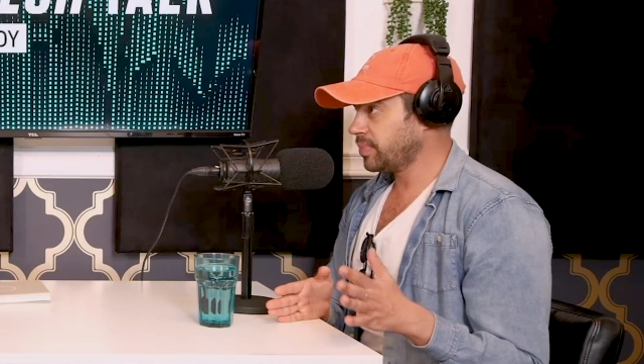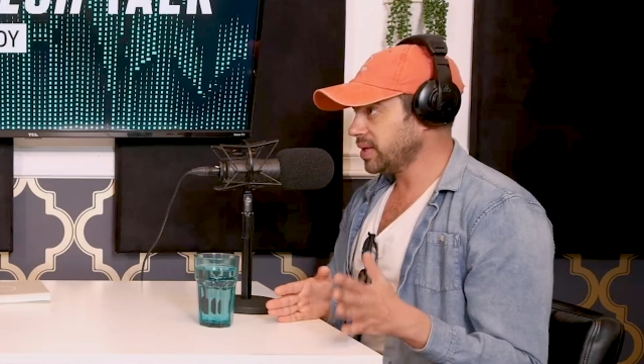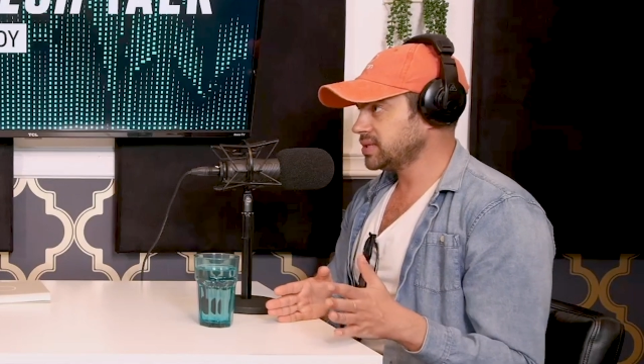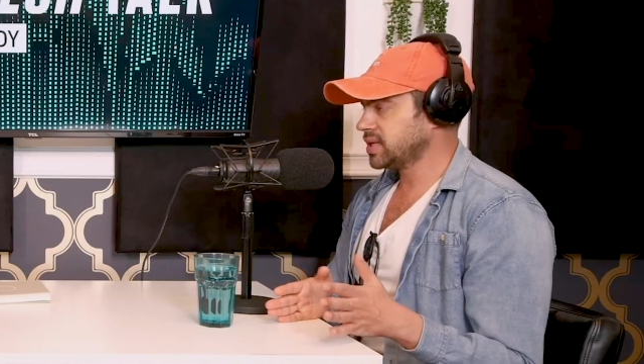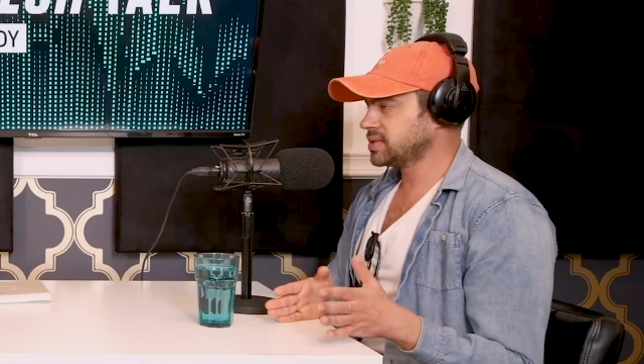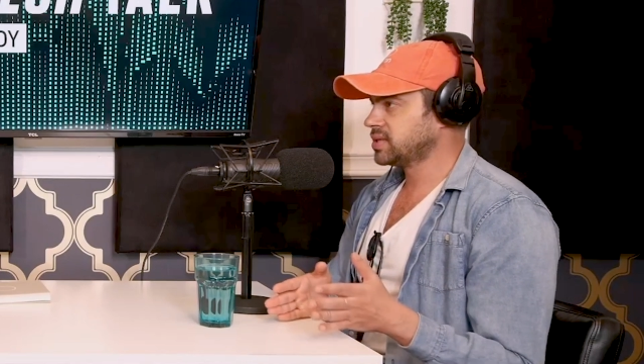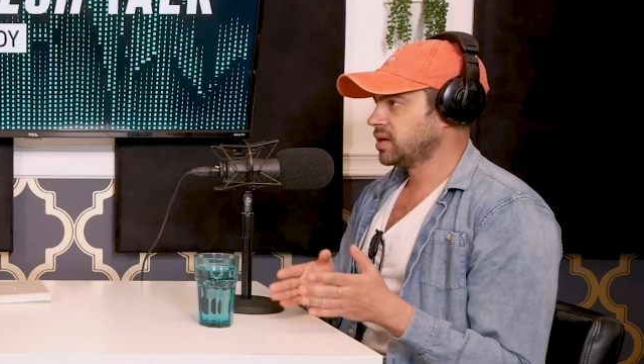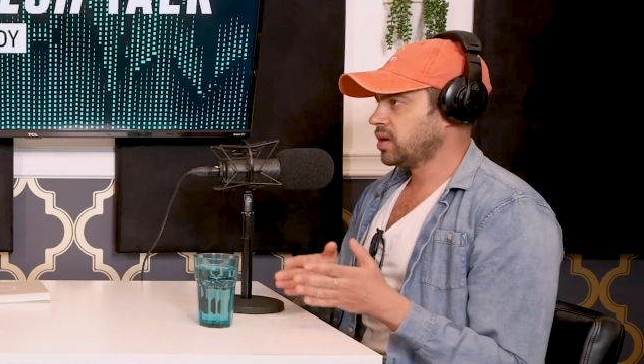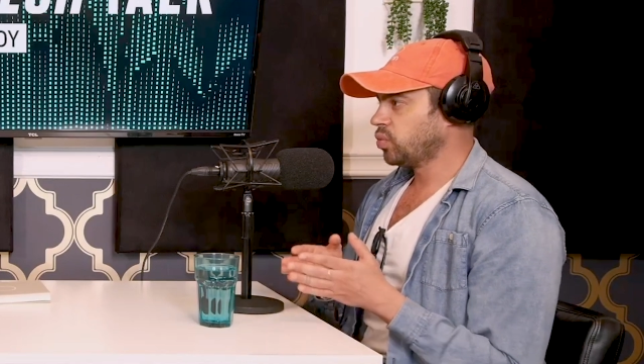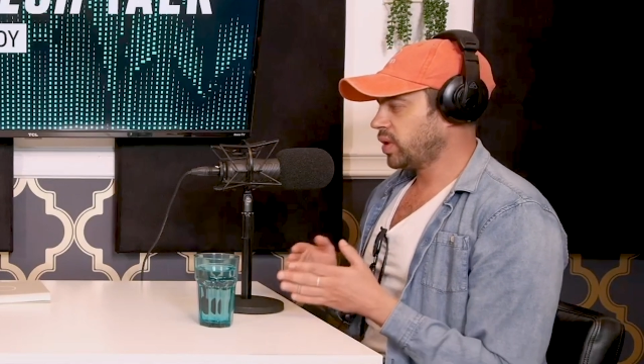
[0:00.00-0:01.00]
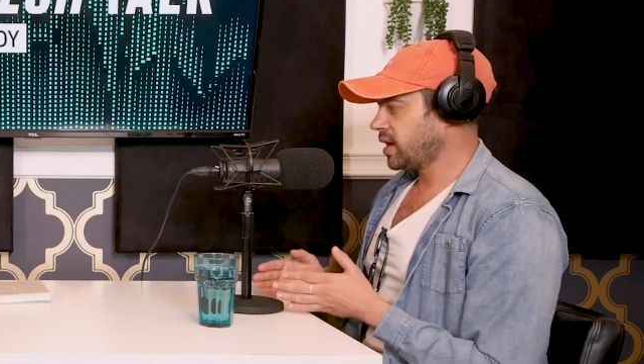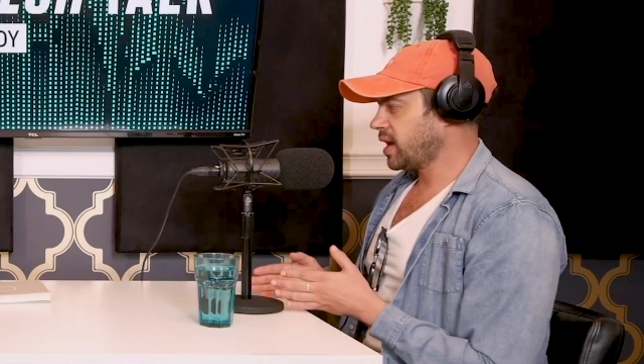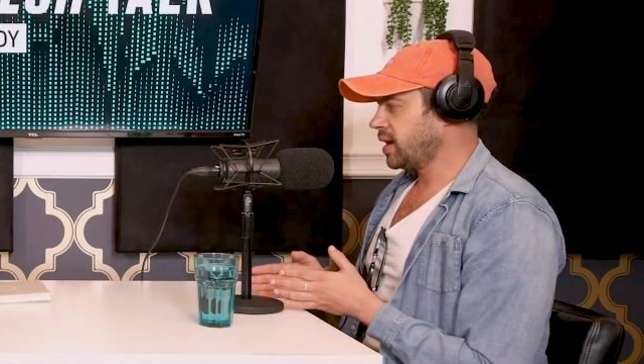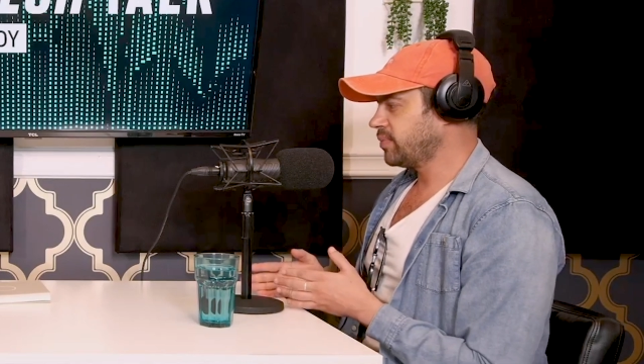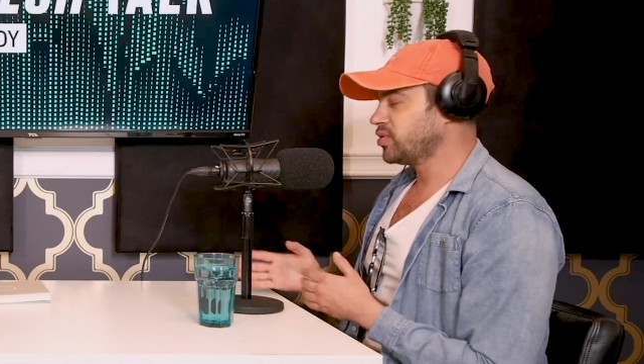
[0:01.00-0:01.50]
business. We
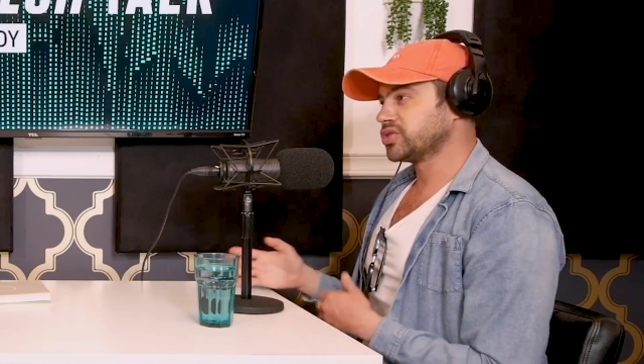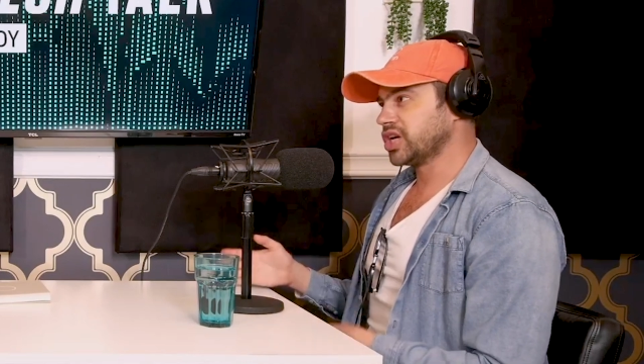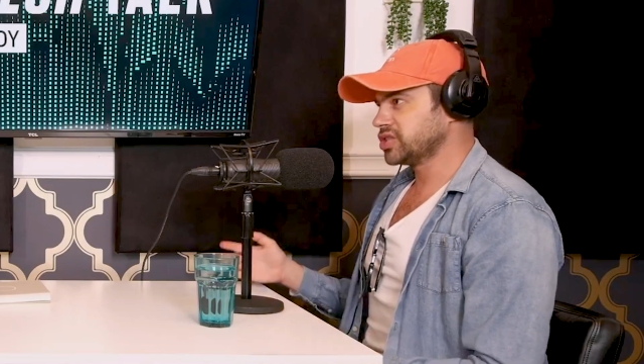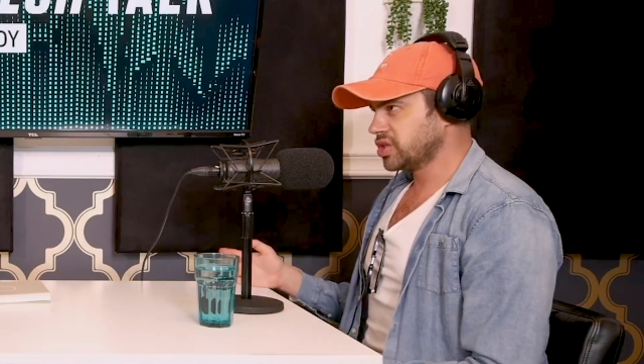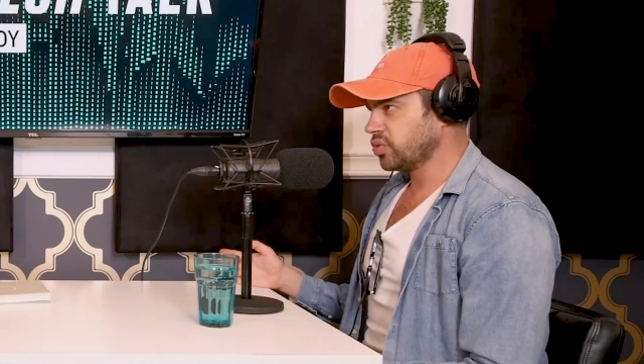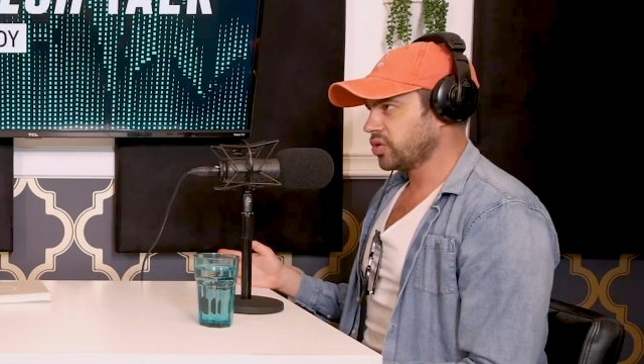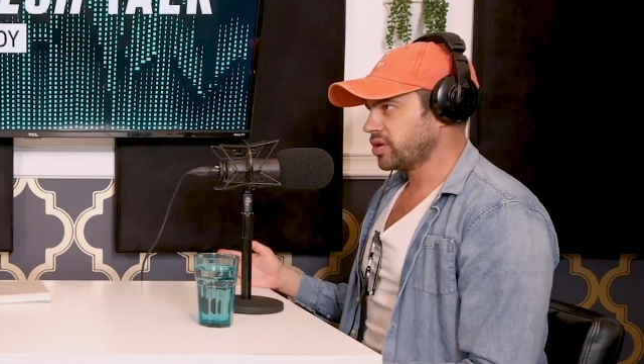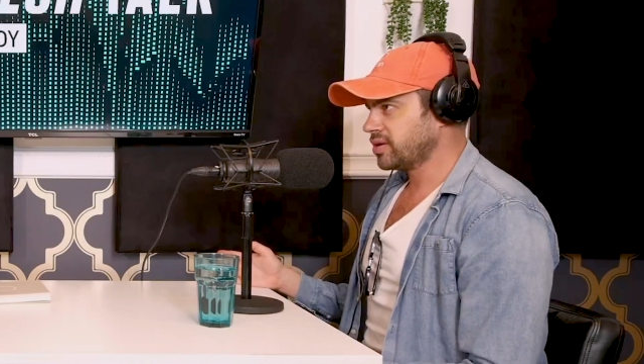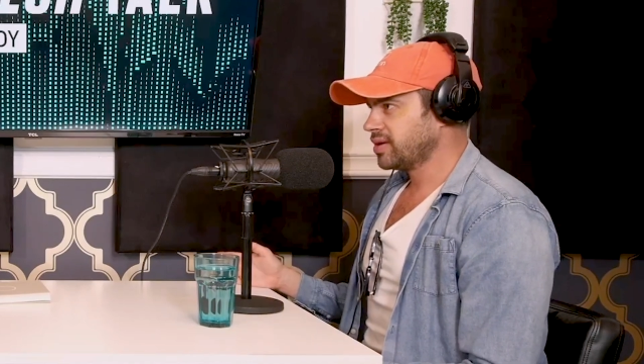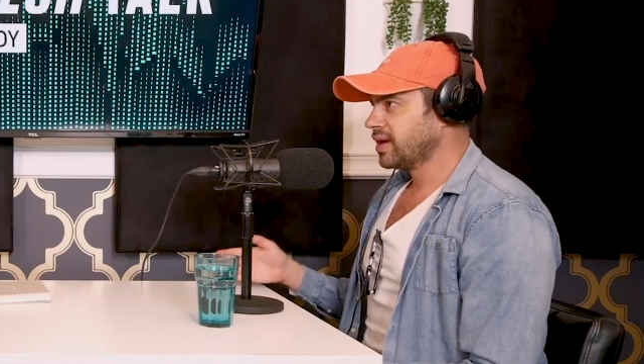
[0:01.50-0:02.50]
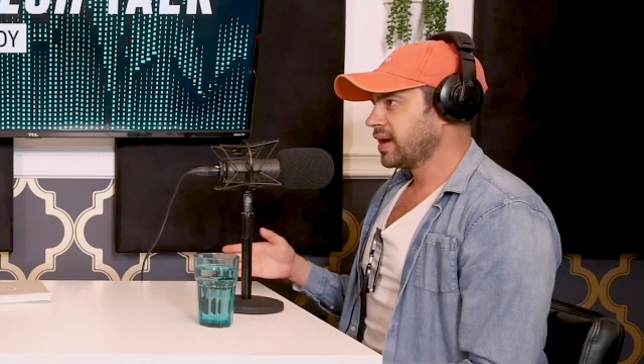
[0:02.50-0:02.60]
came to change the world.